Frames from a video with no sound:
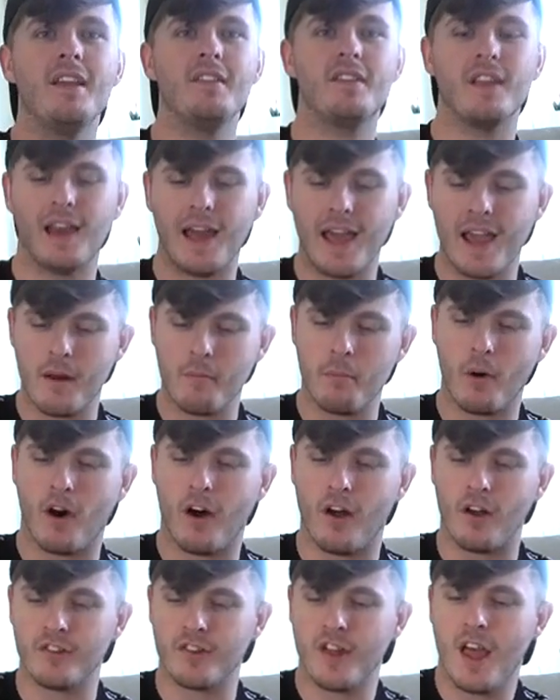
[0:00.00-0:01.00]
is the layered
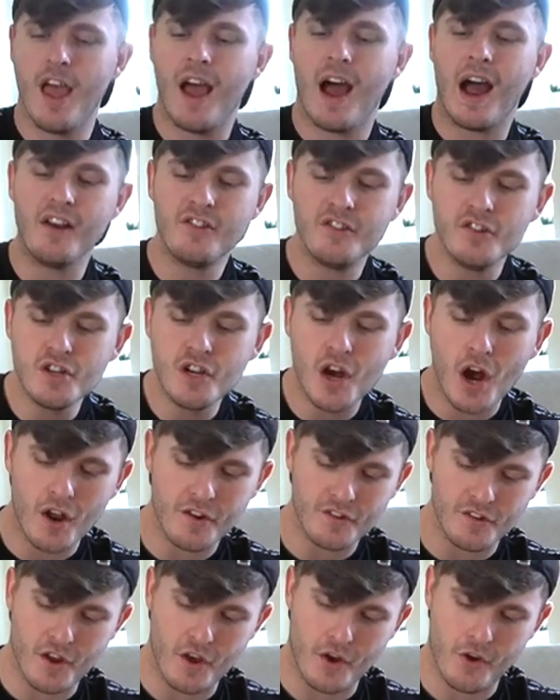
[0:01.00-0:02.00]
bars. As you
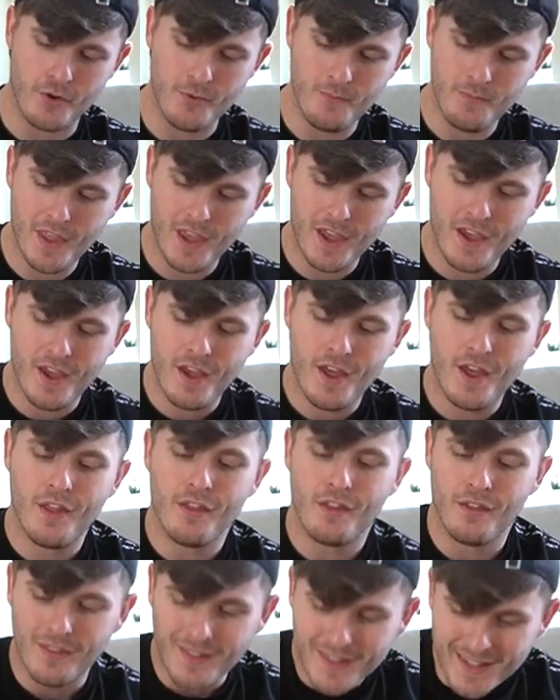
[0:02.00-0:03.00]
guys know,
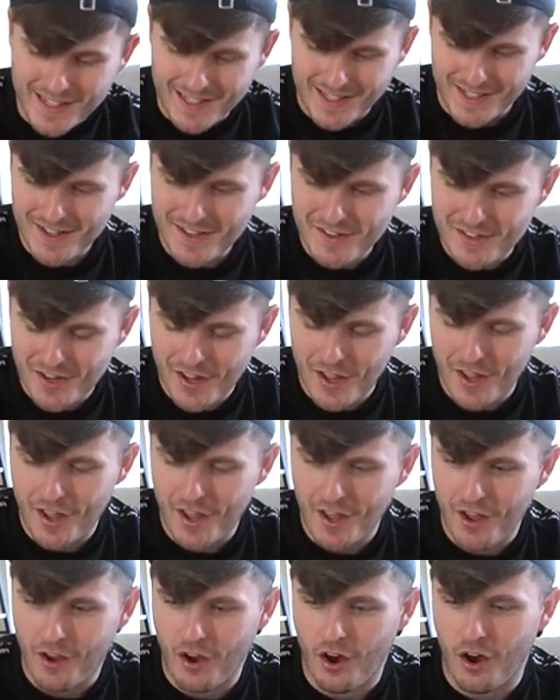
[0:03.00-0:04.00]
these
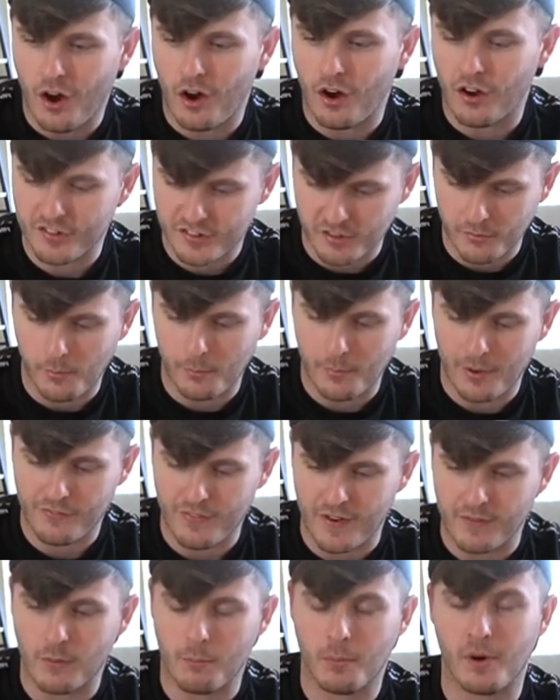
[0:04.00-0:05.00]
are some of my
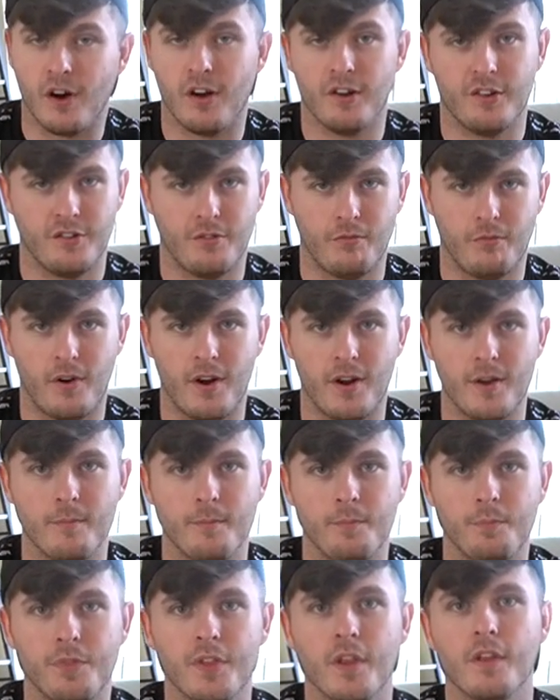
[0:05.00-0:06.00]
favorite bars, right?
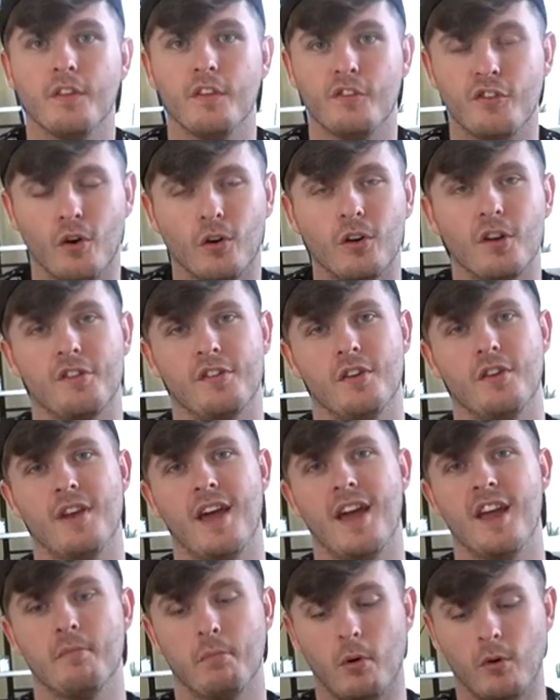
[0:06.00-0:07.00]
The chocolate
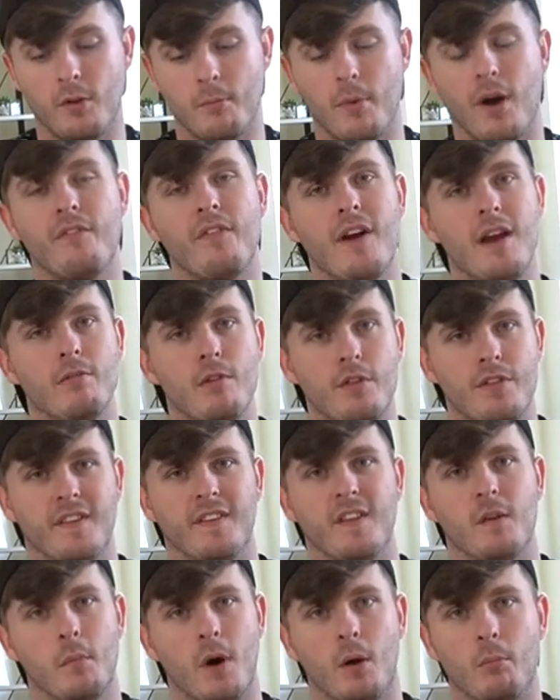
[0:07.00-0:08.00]
sundae is probably my favorite thing
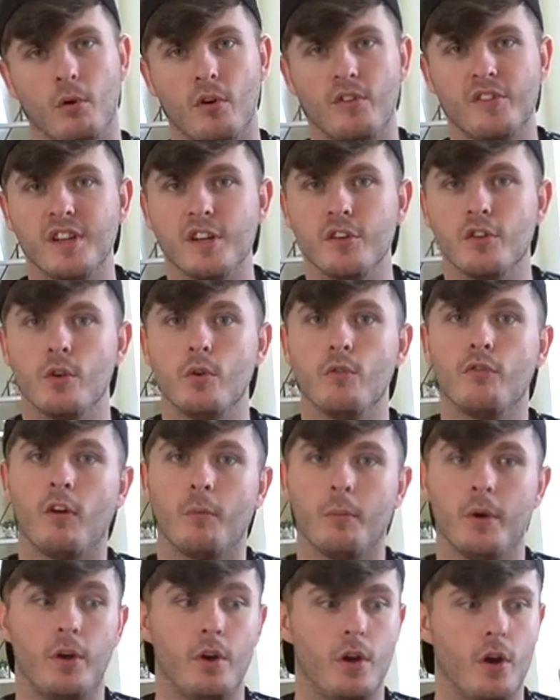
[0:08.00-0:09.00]
that MyProtein do
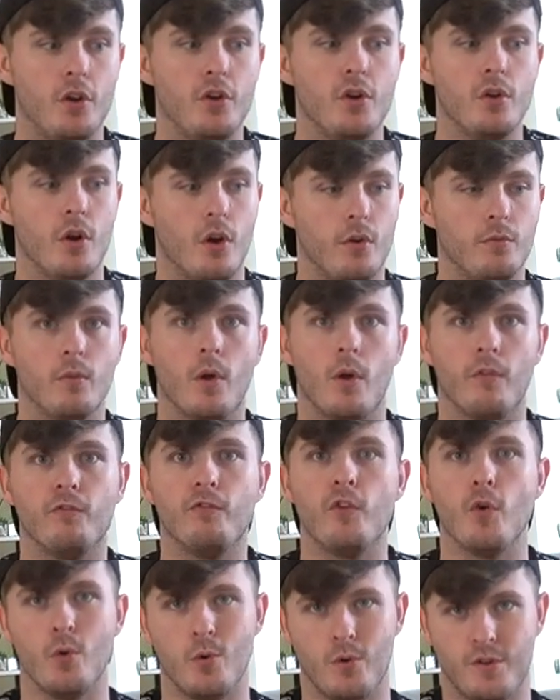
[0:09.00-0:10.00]
from a
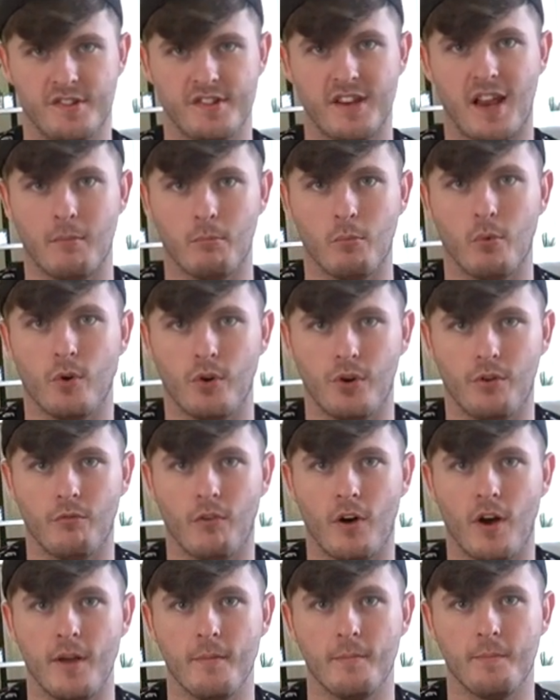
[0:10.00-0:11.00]
food standpoint,
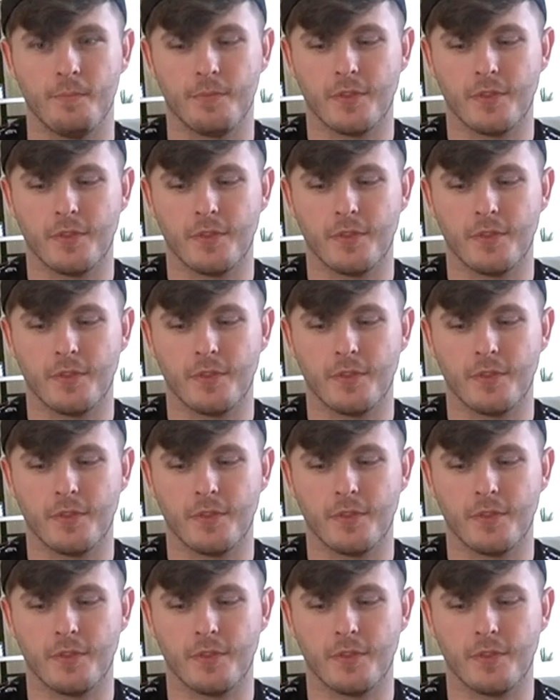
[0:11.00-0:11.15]
right?